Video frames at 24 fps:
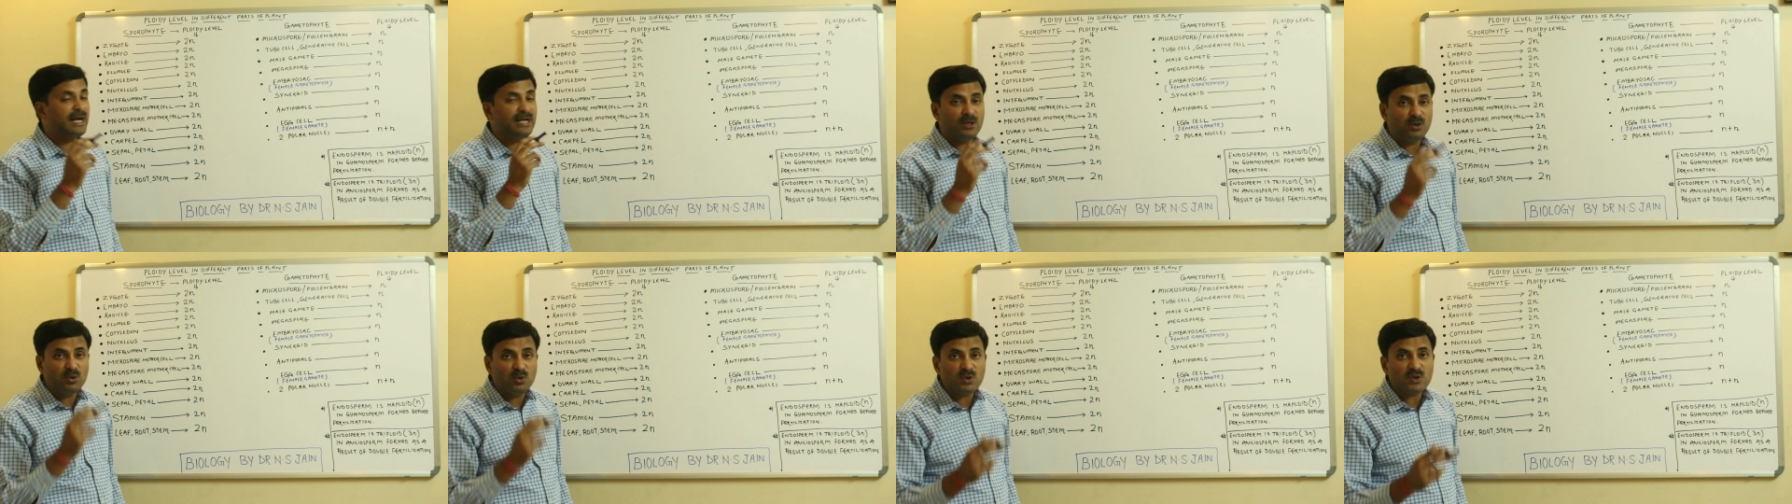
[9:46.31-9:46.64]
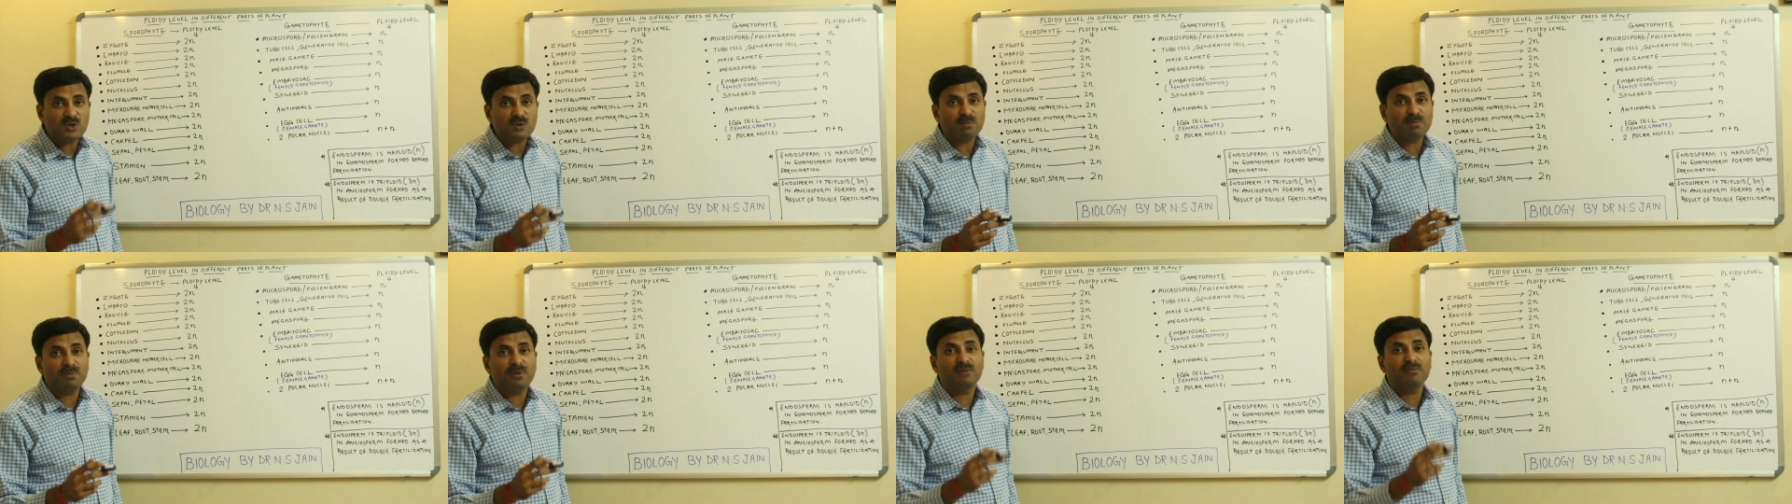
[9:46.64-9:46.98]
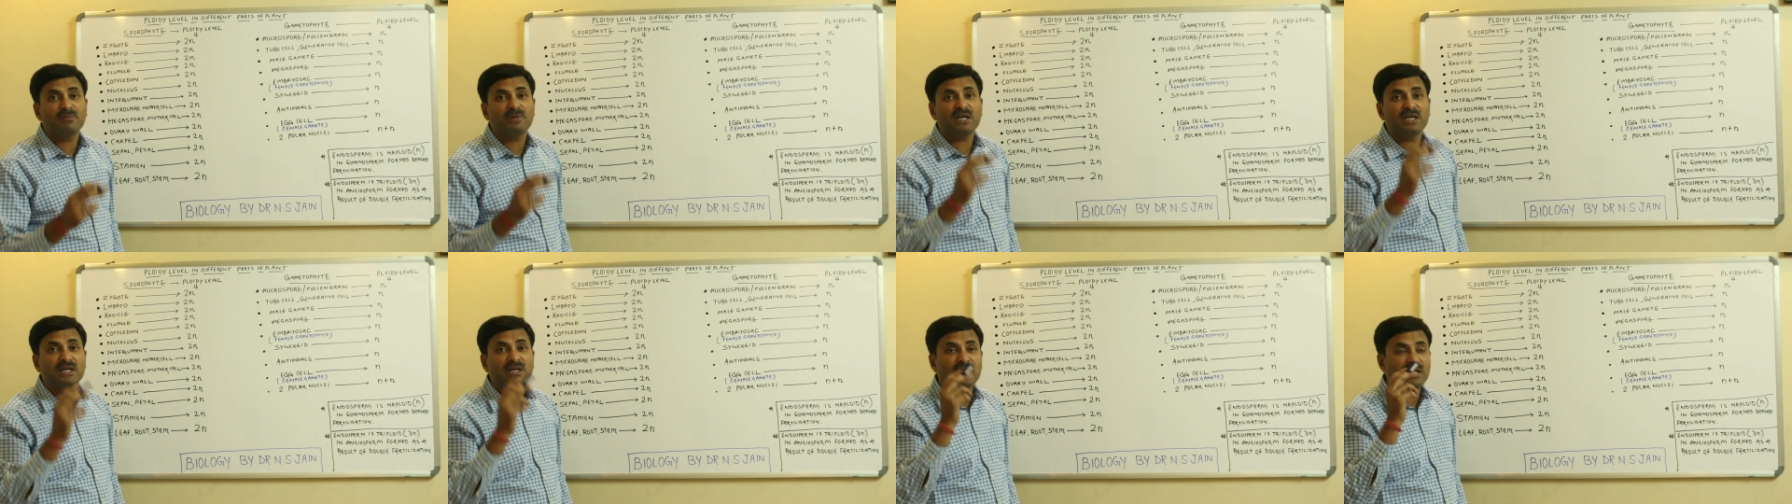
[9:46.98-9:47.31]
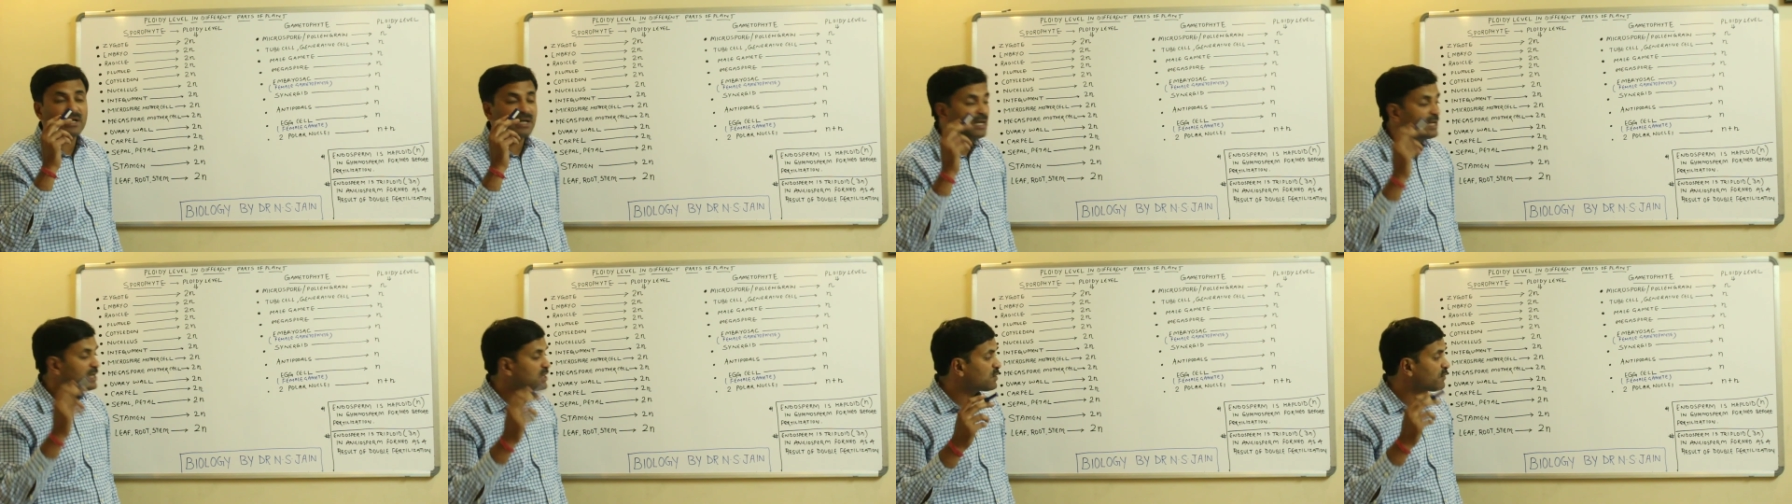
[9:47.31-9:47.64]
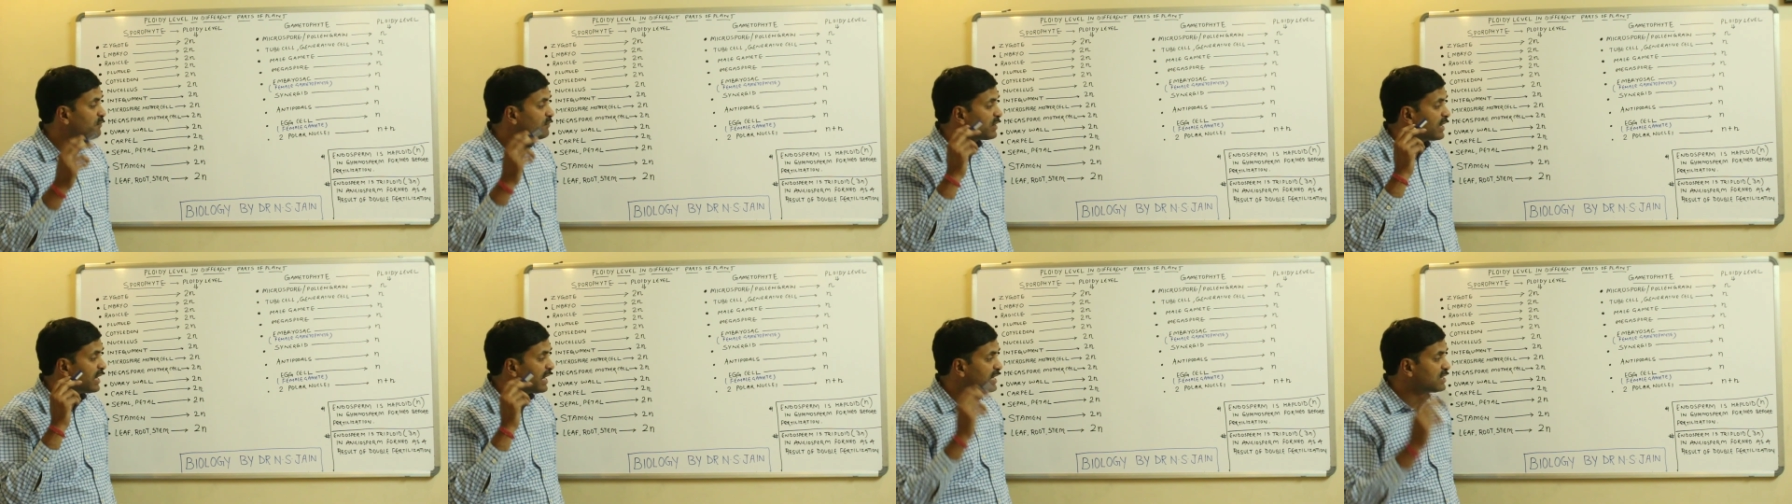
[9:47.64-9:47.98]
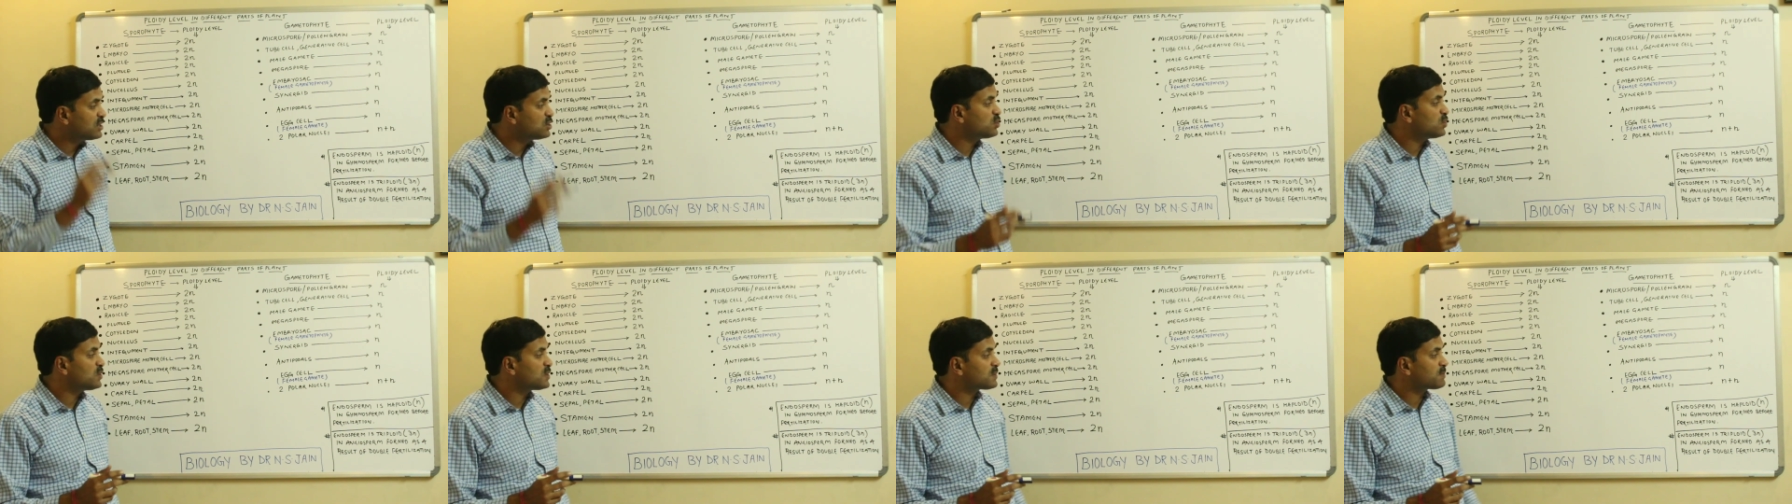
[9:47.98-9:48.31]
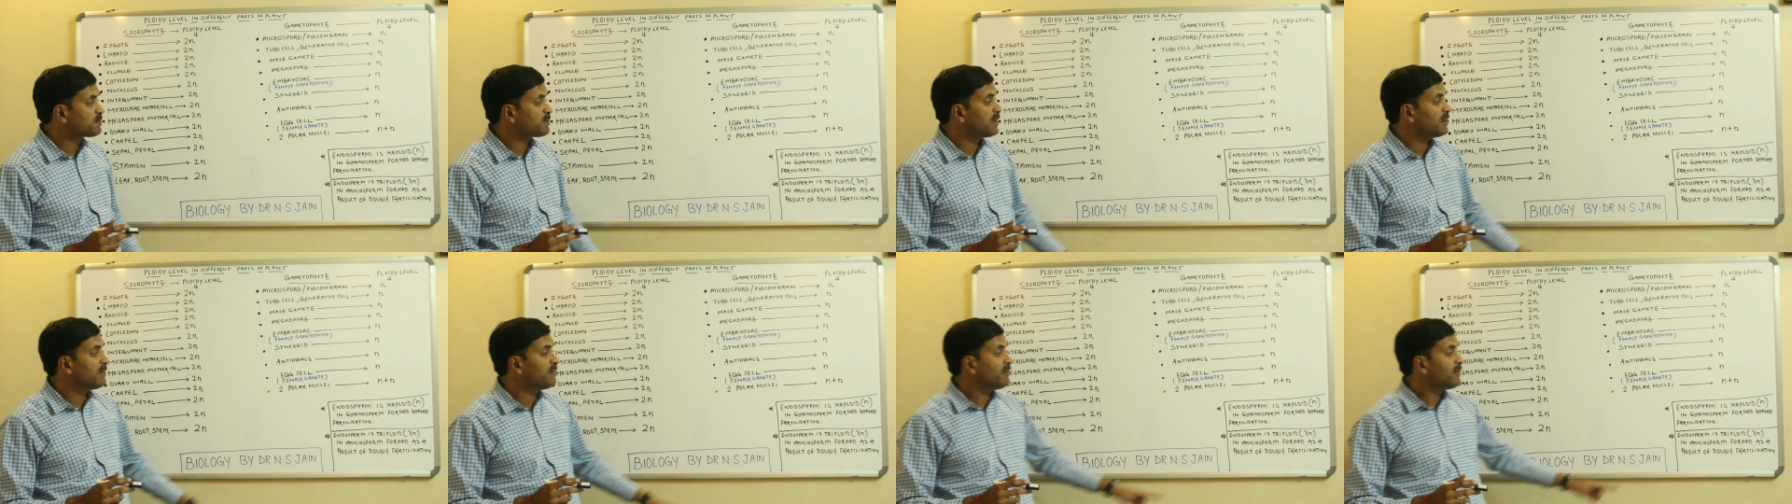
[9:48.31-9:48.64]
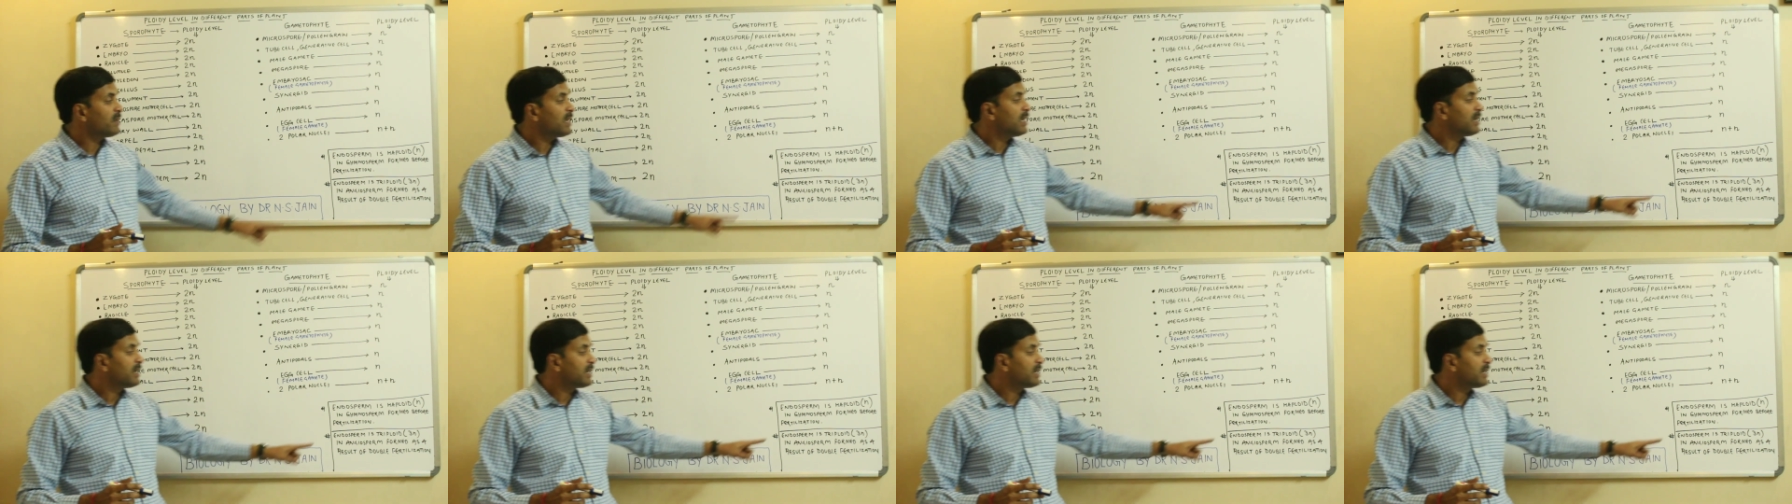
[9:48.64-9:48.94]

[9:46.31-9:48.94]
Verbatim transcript: endosperm, in the case of the angiosperm,